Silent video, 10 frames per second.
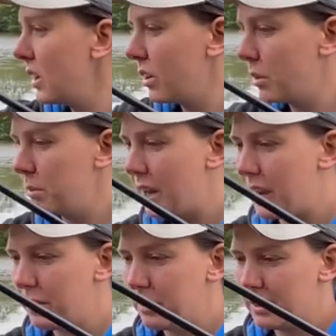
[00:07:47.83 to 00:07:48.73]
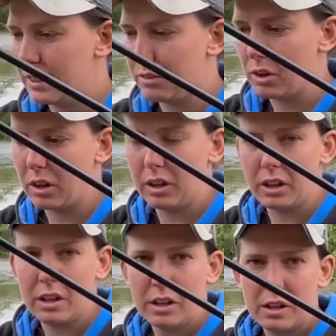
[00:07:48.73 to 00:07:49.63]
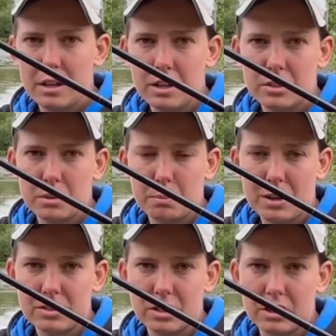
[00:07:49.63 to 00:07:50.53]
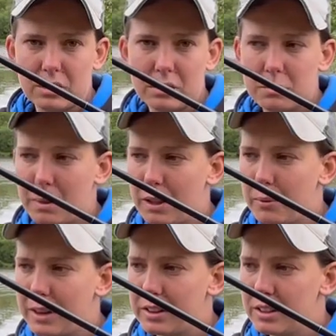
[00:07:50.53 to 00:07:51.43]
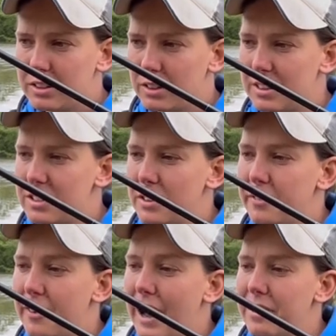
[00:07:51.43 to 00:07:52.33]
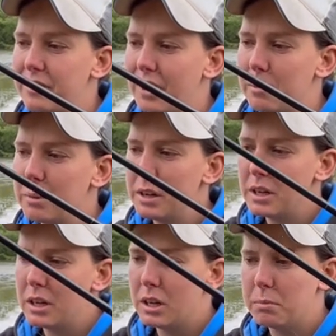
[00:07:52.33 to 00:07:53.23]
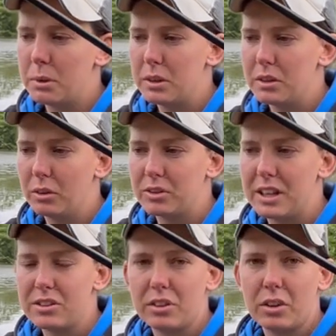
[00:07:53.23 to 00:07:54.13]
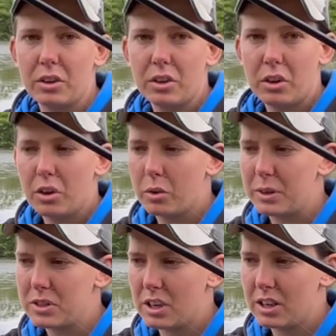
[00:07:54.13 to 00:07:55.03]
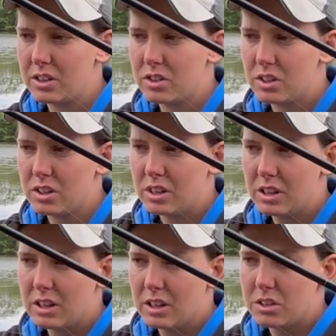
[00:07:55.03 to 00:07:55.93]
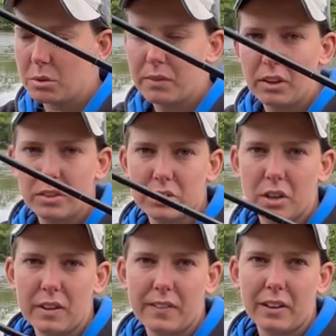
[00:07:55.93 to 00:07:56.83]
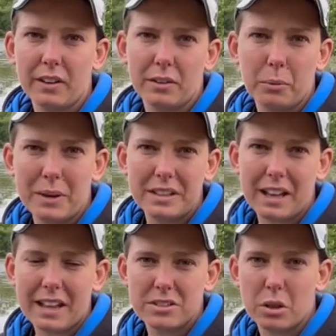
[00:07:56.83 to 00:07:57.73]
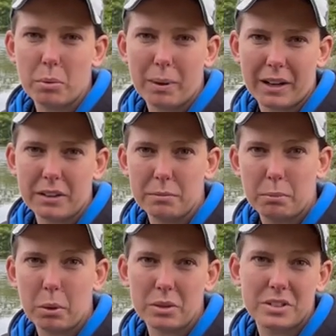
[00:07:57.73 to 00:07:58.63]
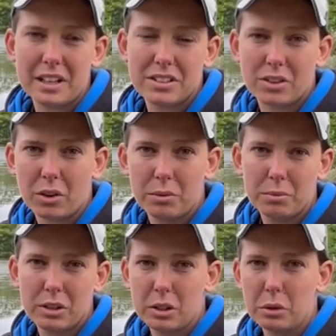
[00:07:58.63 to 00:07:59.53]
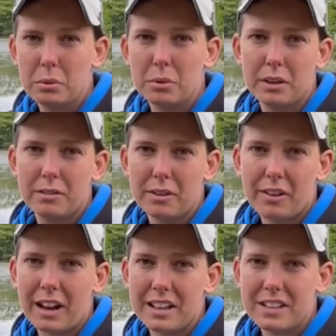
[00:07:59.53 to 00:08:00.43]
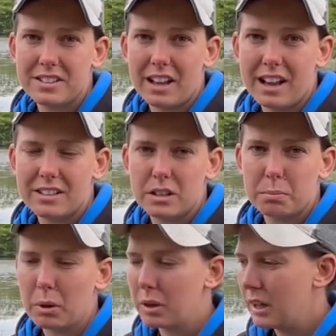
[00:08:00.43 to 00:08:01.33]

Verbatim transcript: Come down, then I've got a, a Preston pellet waggler, so this is a five gram, but you'll see it's on a quick change swivel, so if our wind gets up I can put a six on. They do a variety of sizes, but